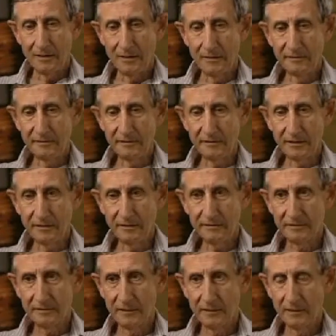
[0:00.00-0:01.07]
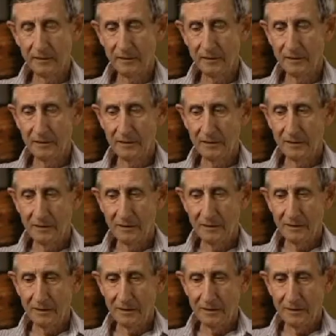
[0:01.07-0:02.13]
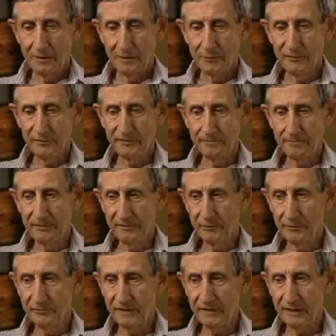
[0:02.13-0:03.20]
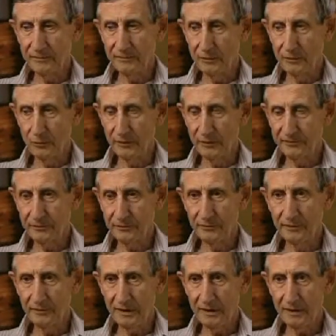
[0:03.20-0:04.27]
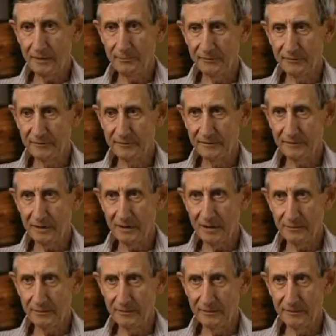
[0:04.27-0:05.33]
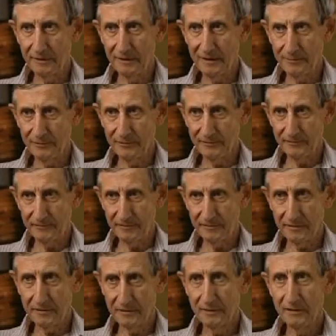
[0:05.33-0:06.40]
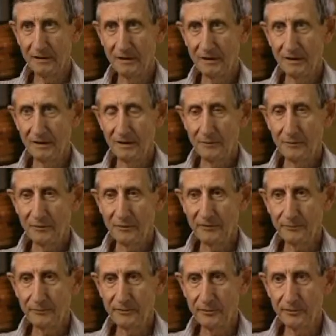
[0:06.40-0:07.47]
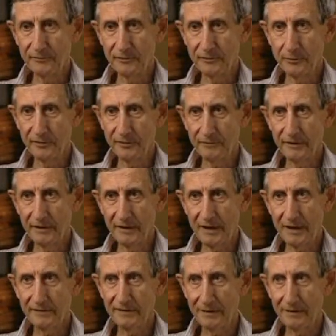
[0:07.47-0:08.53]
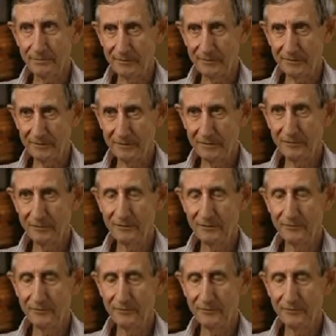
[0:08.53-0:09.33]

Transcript: in this case, we simply don't yet know what's going to happen to the carbon in the atmosphere because we don't know what already has happened. We